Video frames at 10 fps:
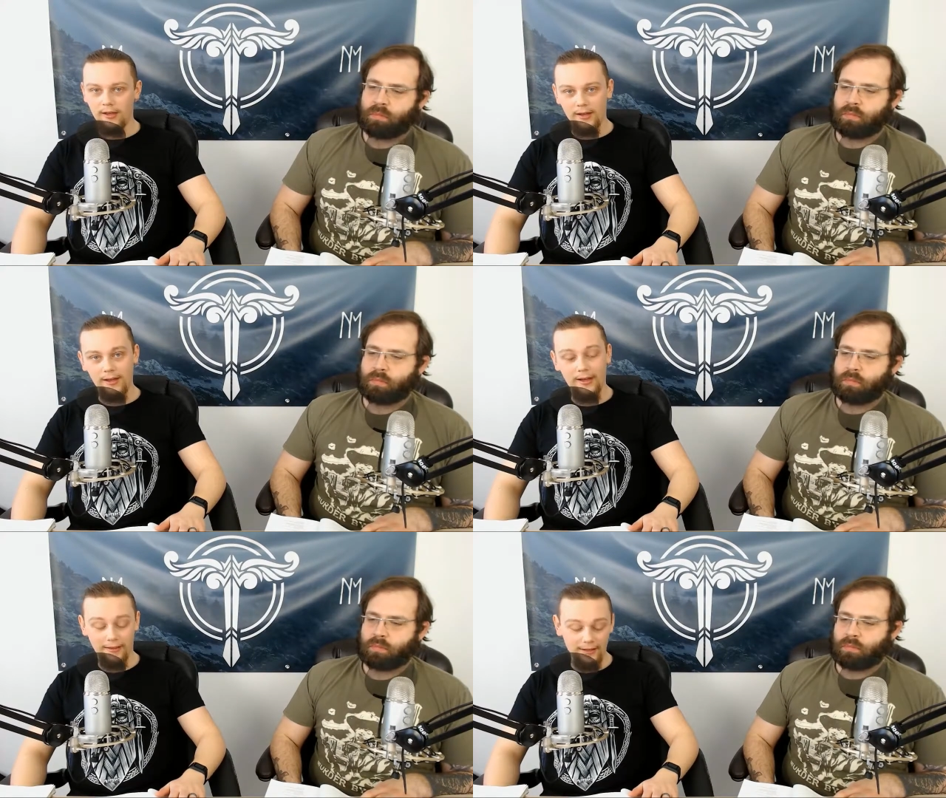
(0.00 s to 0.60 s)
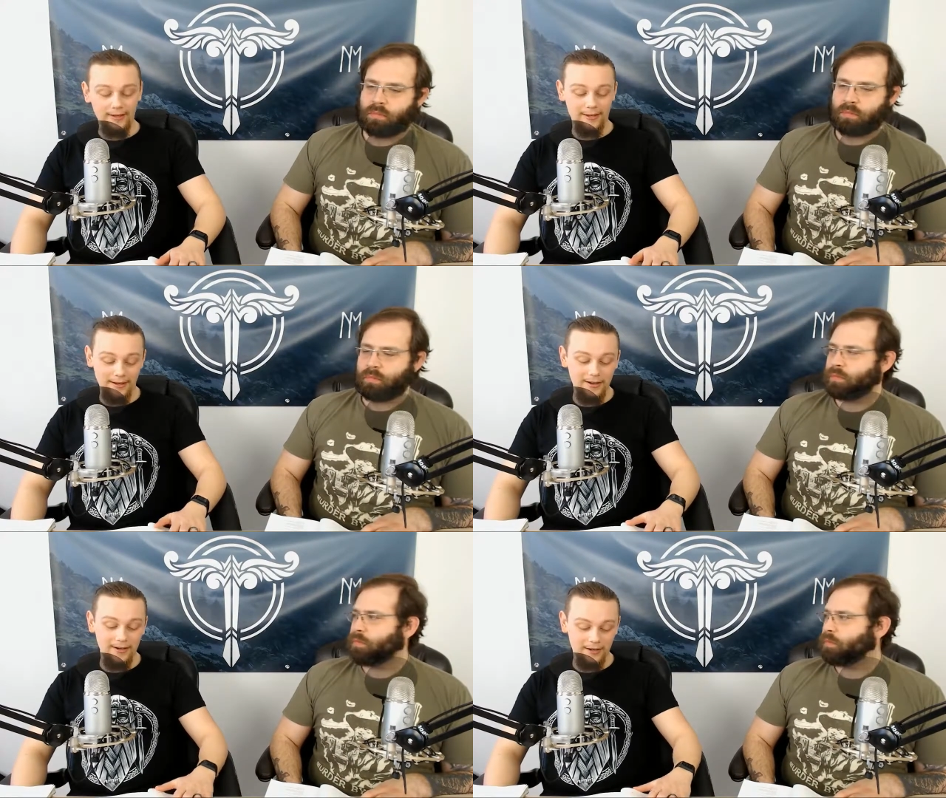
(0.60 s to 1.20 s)
Speaker 1: I think
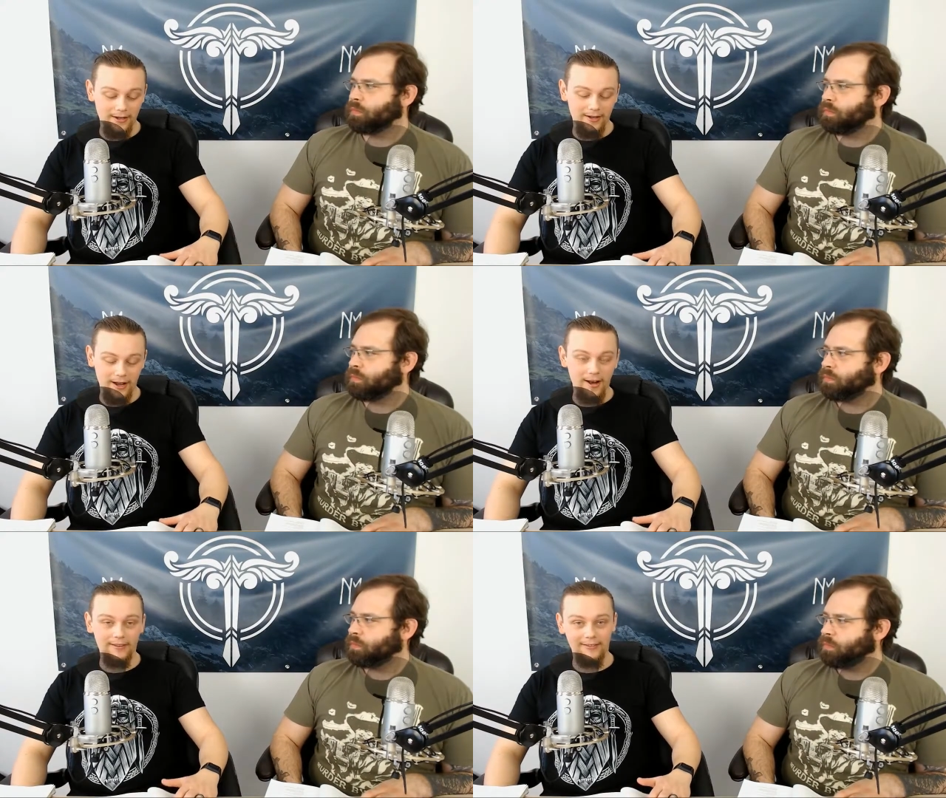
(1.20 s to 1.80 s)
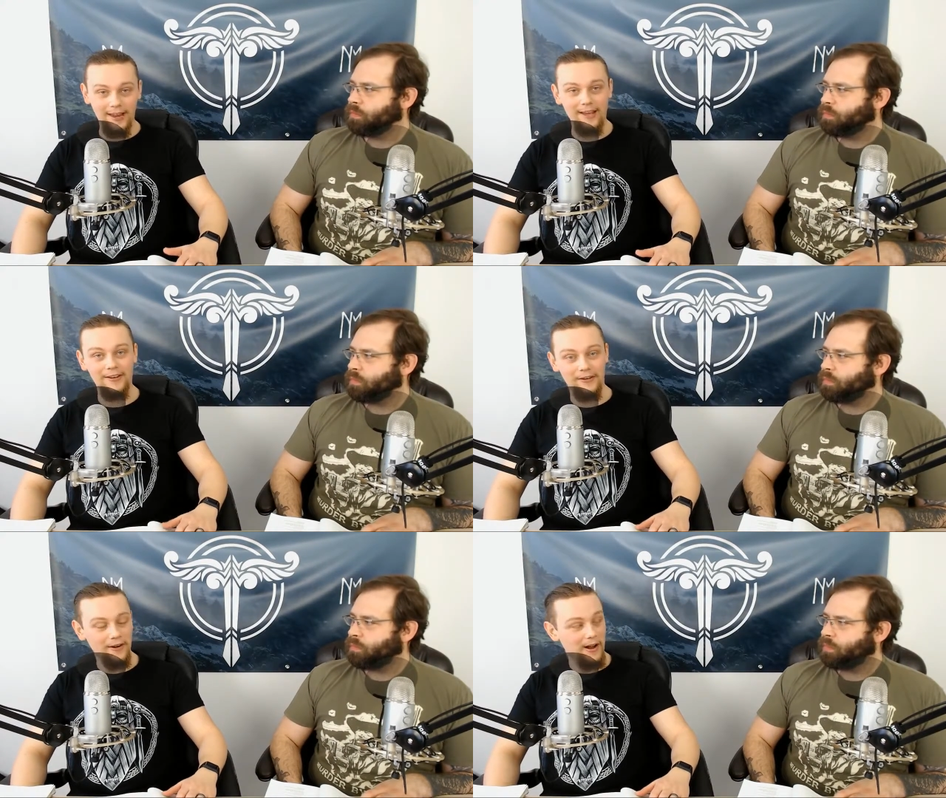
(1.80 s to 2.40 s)
here you got to
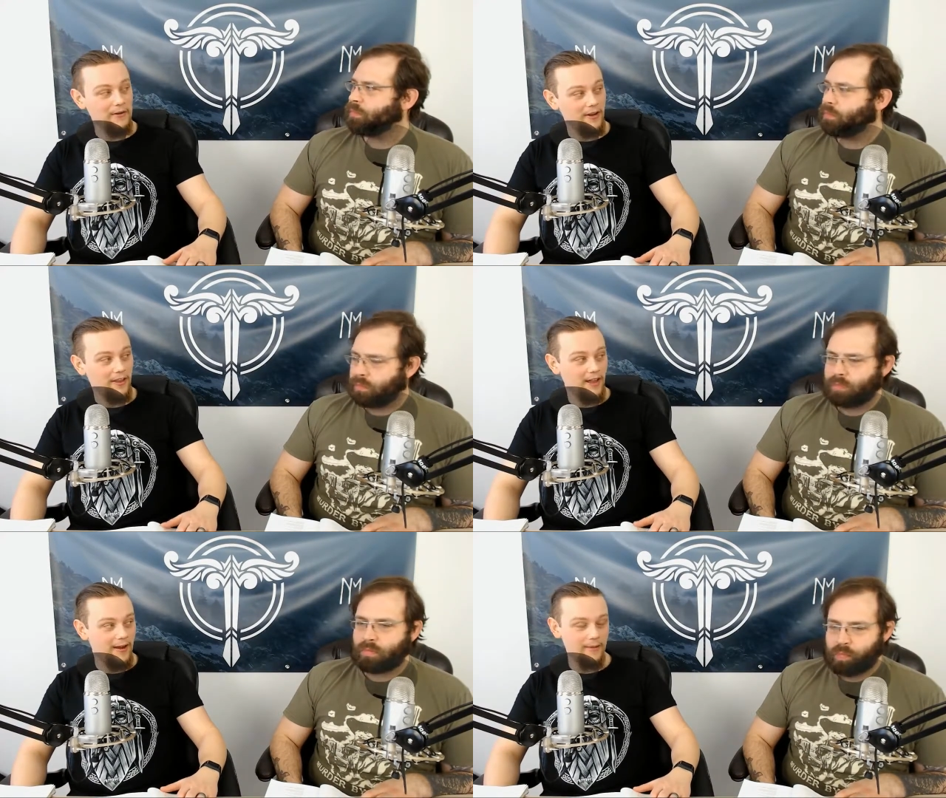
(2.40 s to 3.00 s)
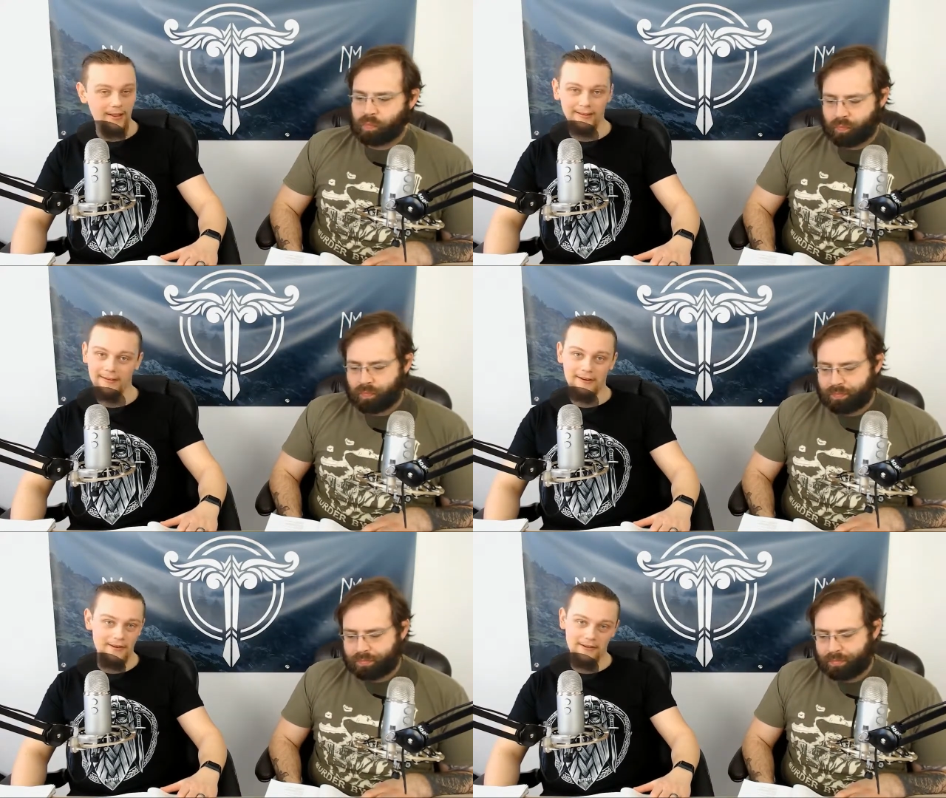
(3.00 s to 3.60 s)
stand your ground on that and be like,
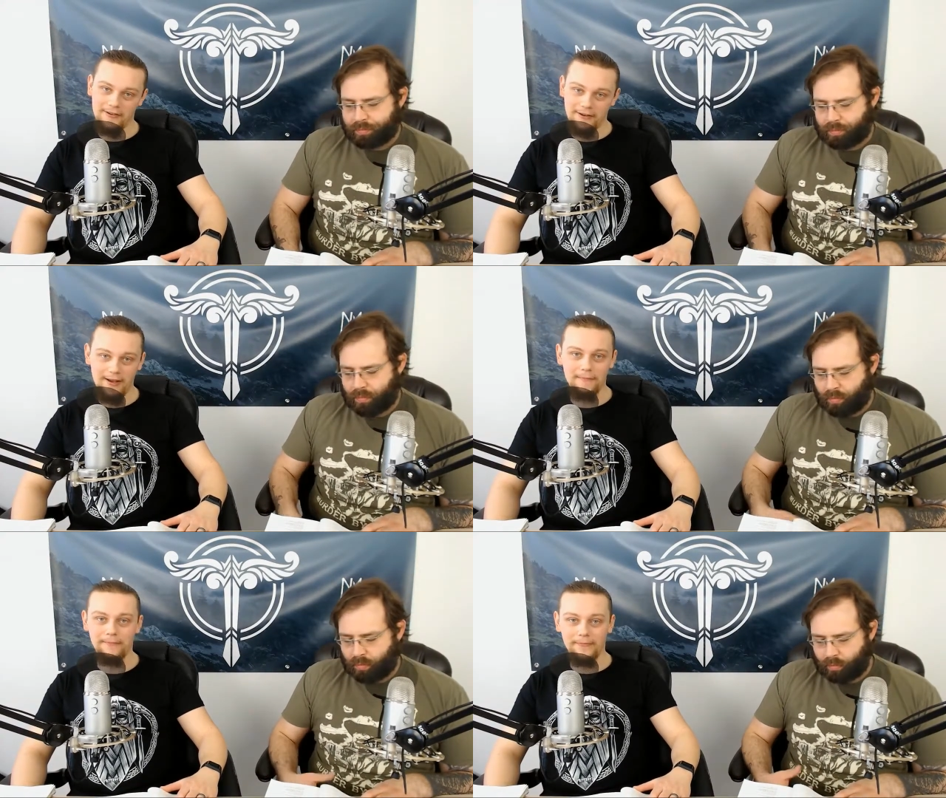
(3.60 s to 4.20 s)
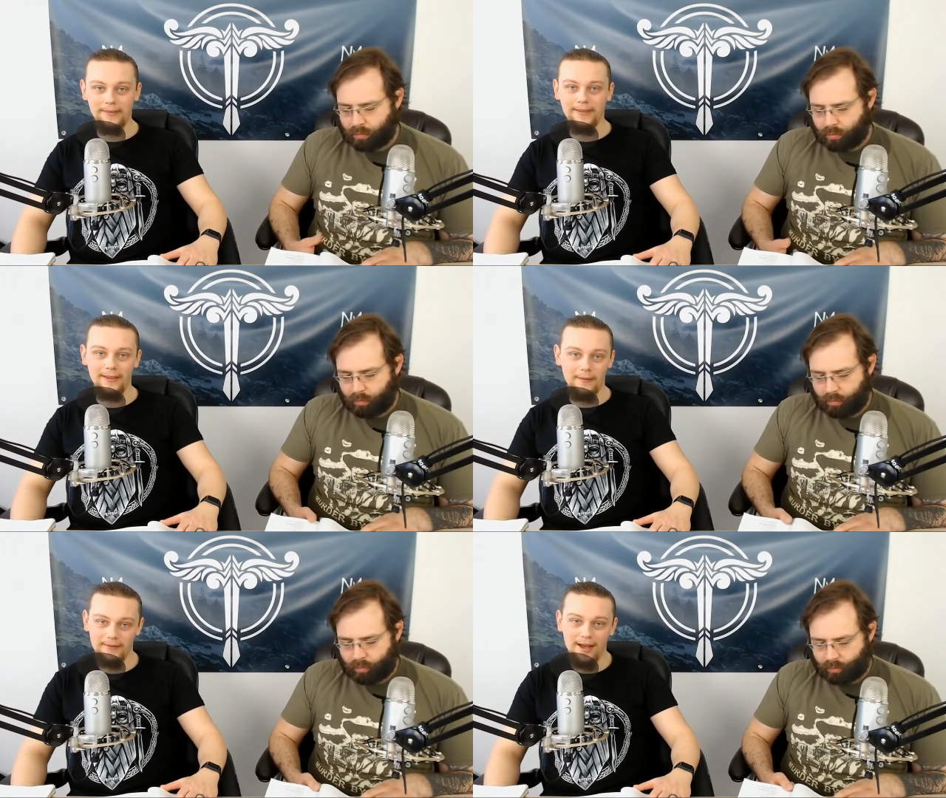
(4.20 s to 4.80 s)
no, I'm
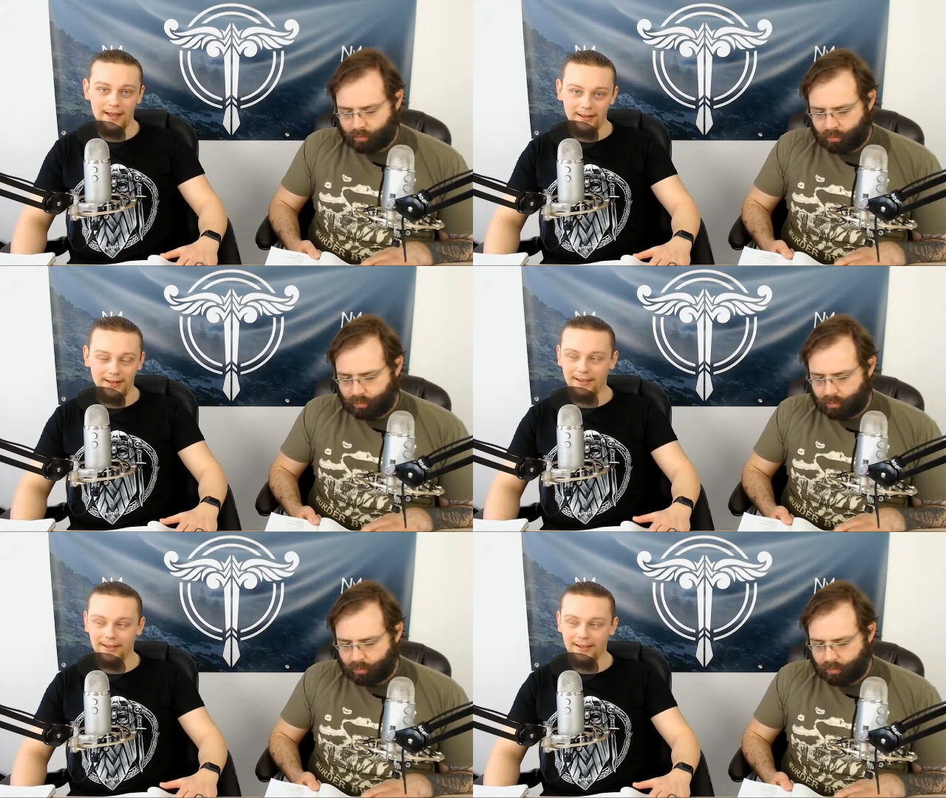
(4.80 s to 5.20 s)
done.